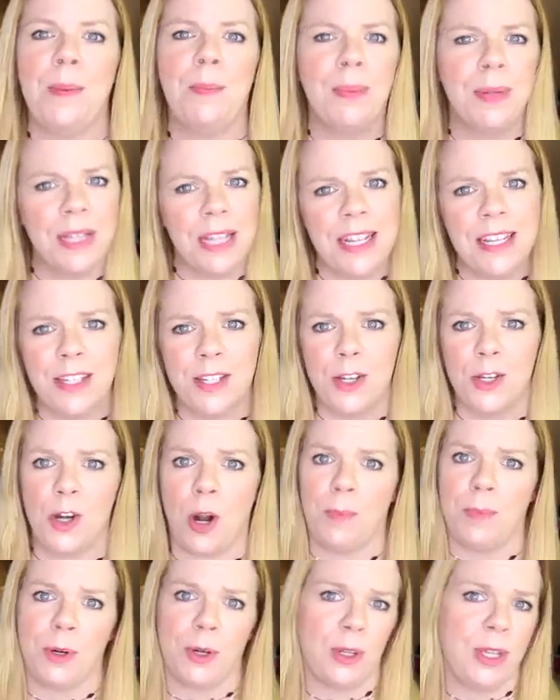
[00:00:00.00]
A place to
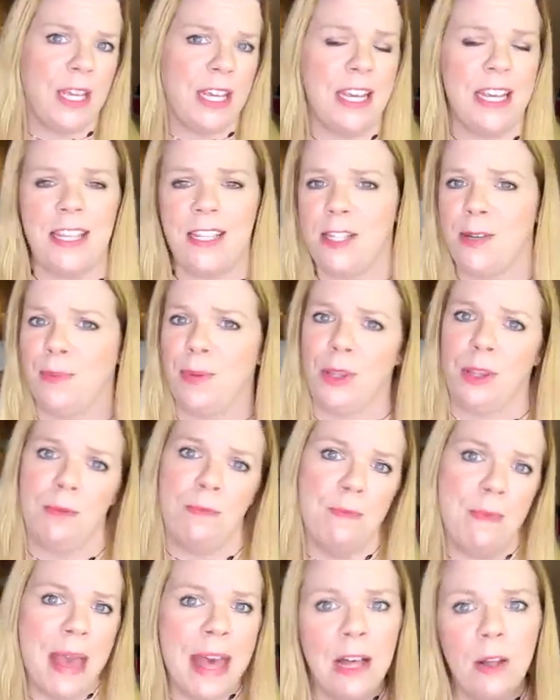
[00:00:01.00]
drop your keys, to put
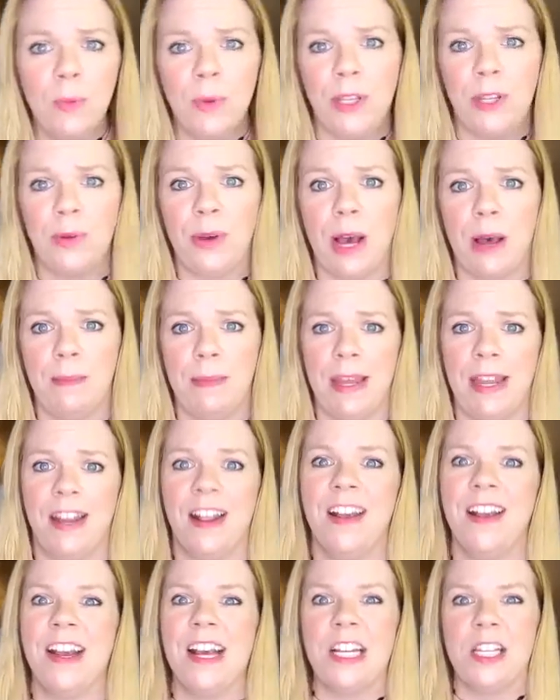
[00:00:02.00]
the mail when you come in,
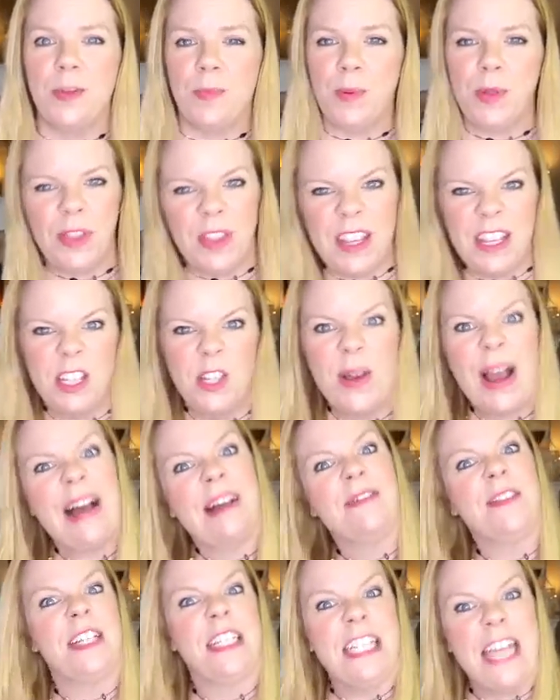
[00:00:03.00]
to put things you
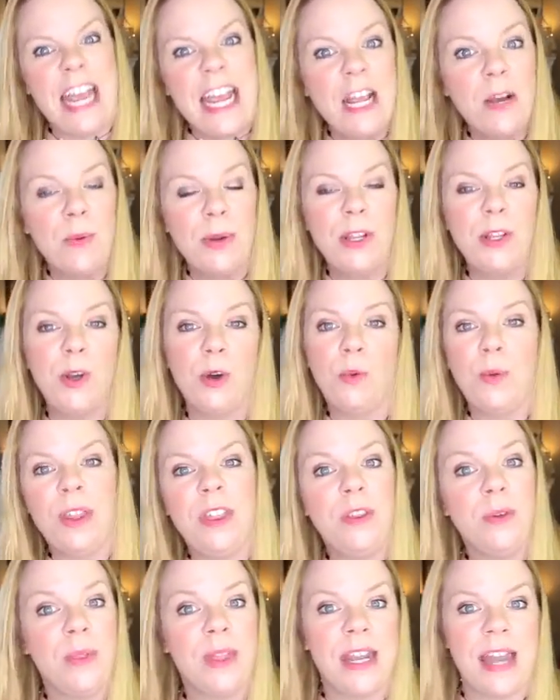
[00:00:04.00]
have to take when you go
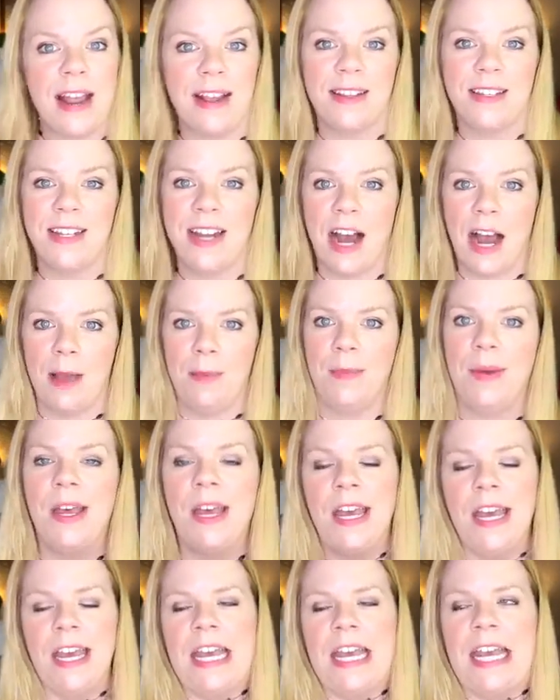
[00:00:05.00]
with you the next time.
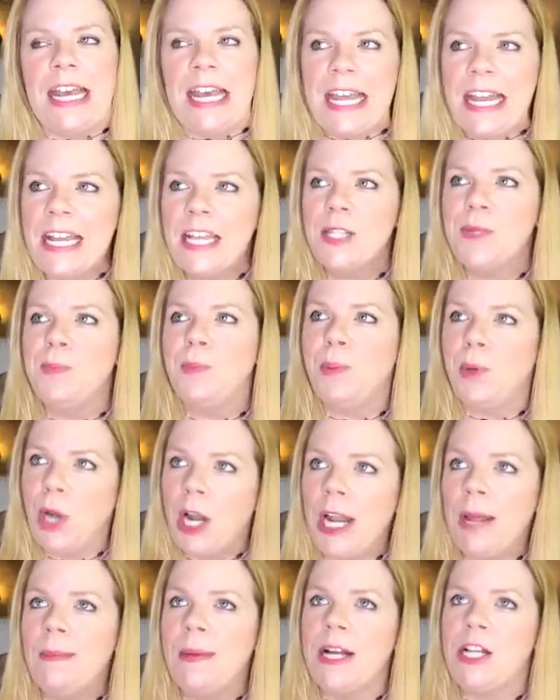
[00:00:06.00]
It is
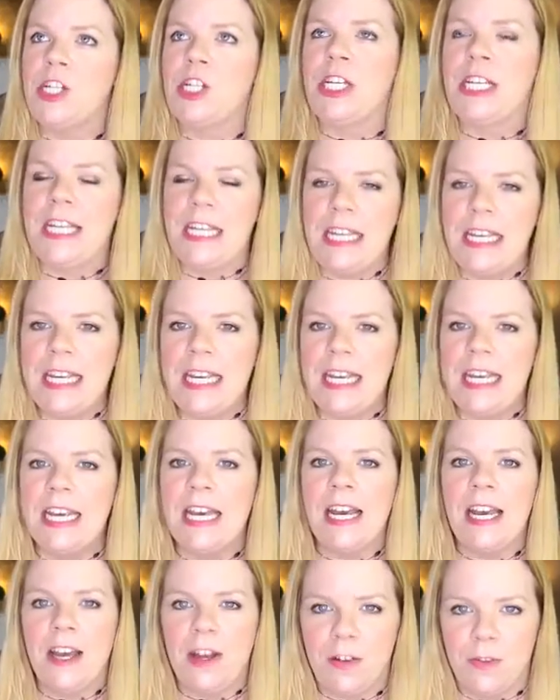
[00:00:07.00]
pretty much
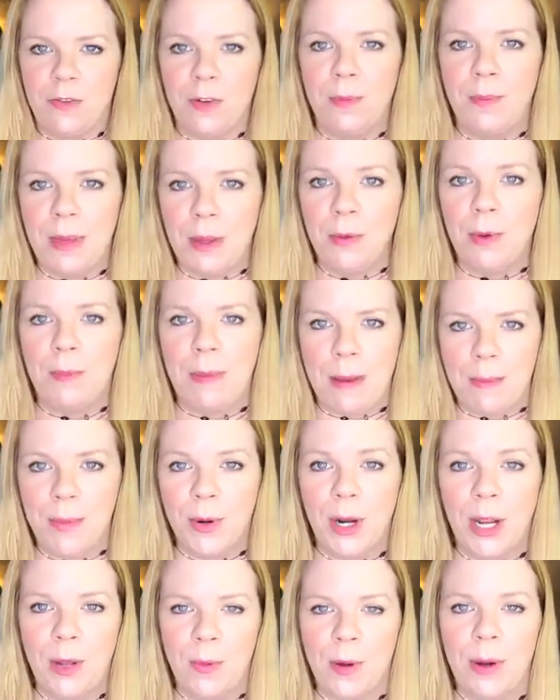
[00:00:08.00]
key for me
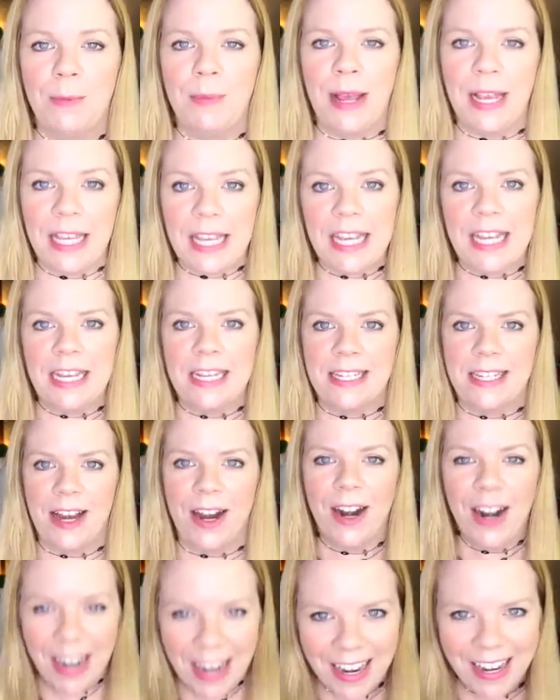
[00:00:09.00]
remembering where my keys
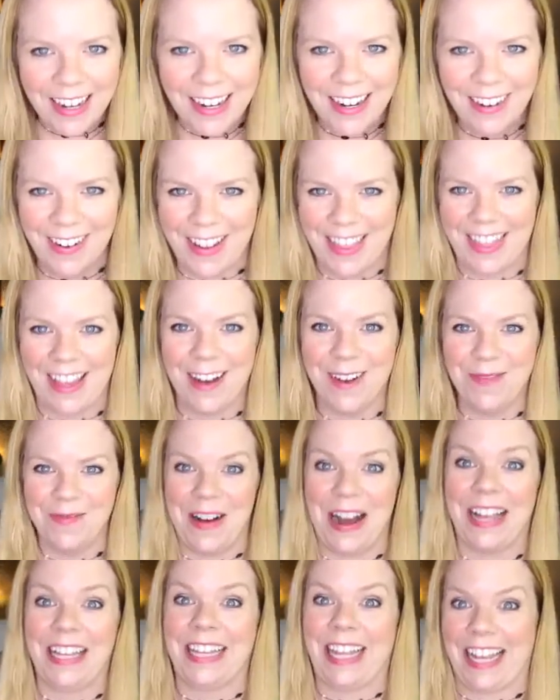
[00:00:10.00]
are. Without
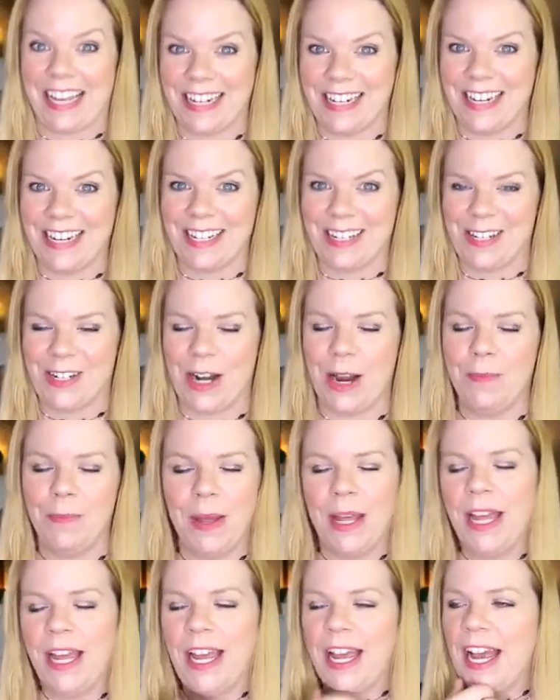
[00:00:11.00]
my landing strip,
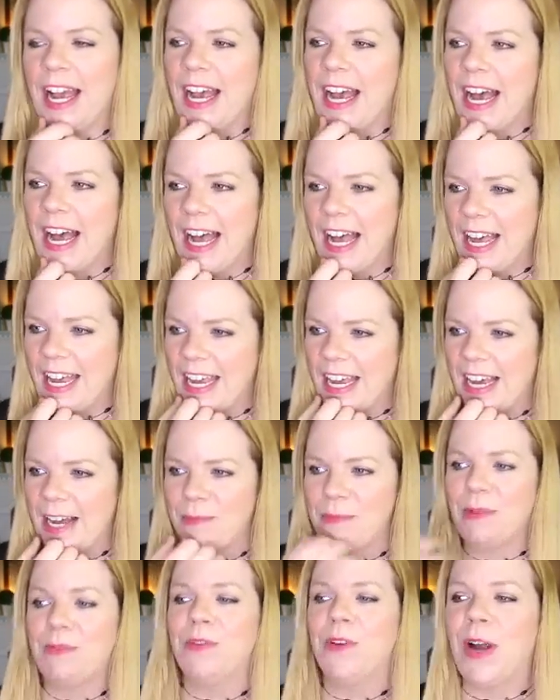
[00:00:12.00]

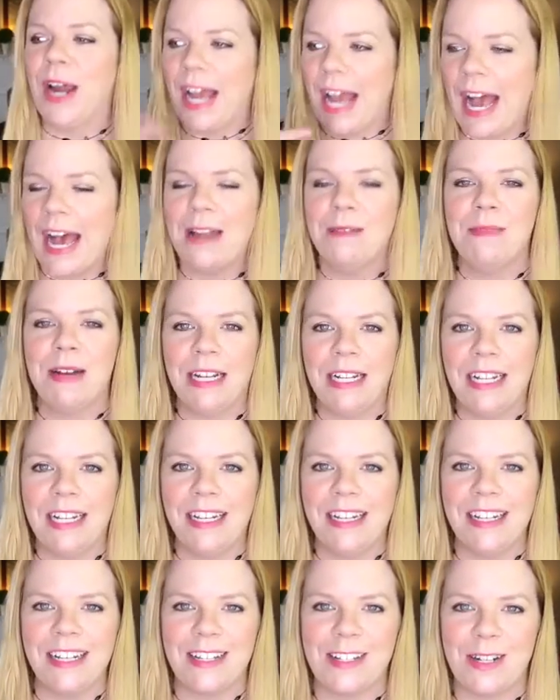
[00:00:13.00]
before I had my
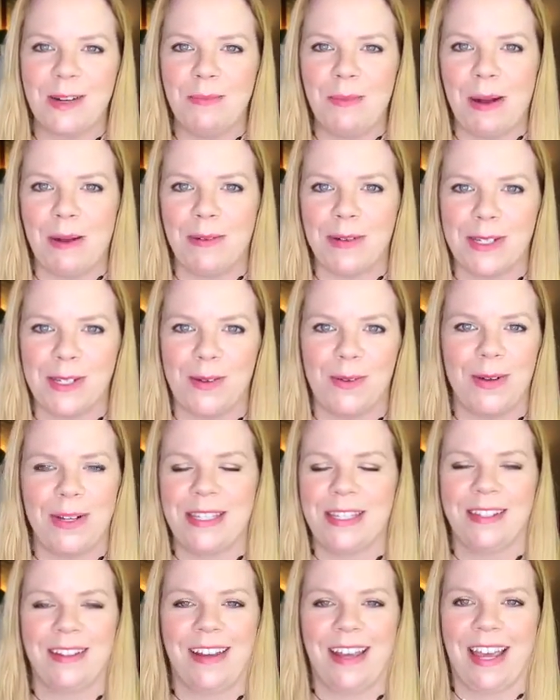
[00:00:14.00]
landing strip, I was
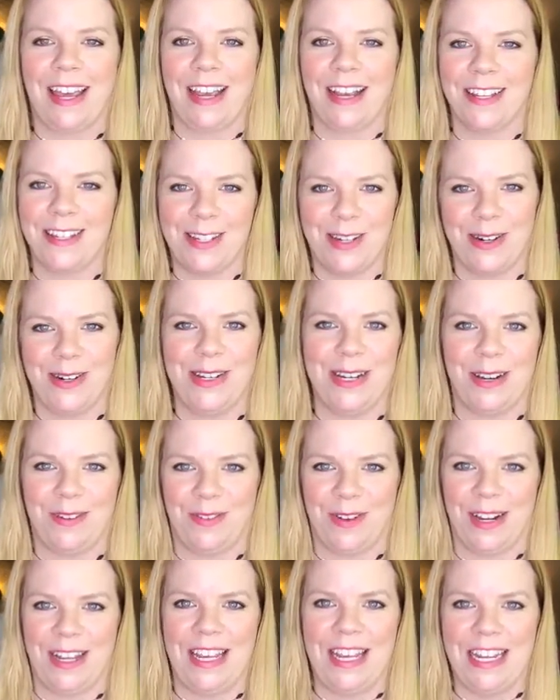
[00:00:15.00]
always searching
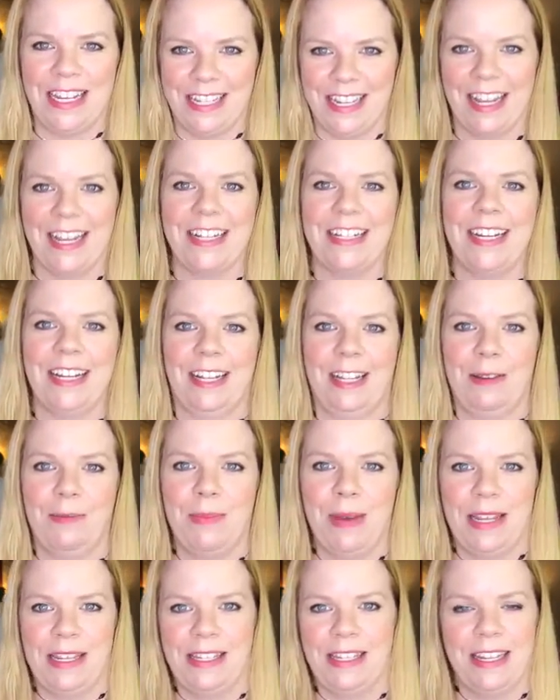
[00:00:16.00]
for keys on a daily
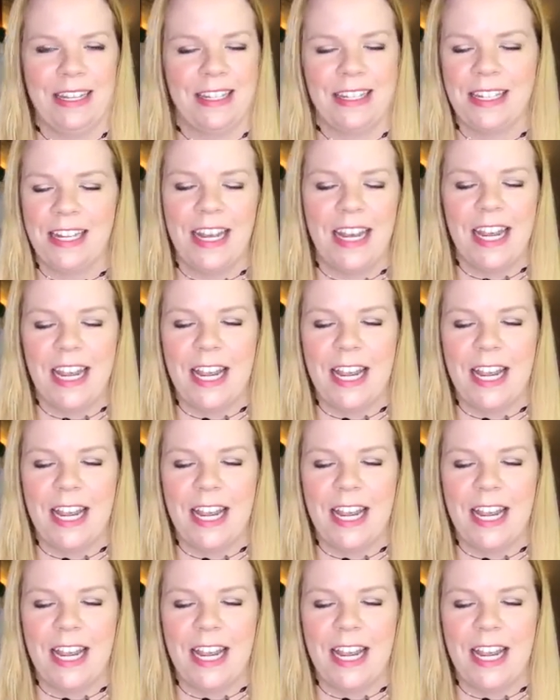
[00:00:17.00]
basis.